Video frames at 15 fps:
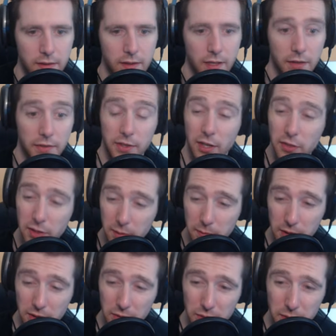A
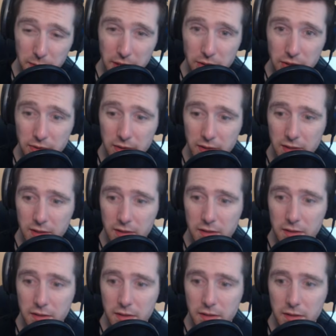Thunderbolt would be useful.
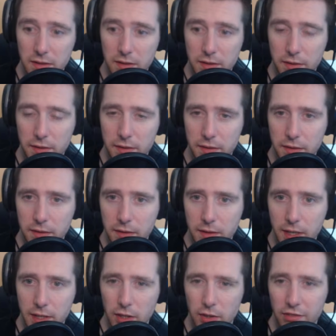
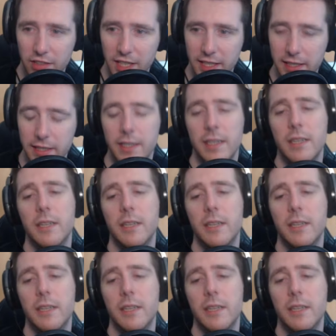I don't have Lightning.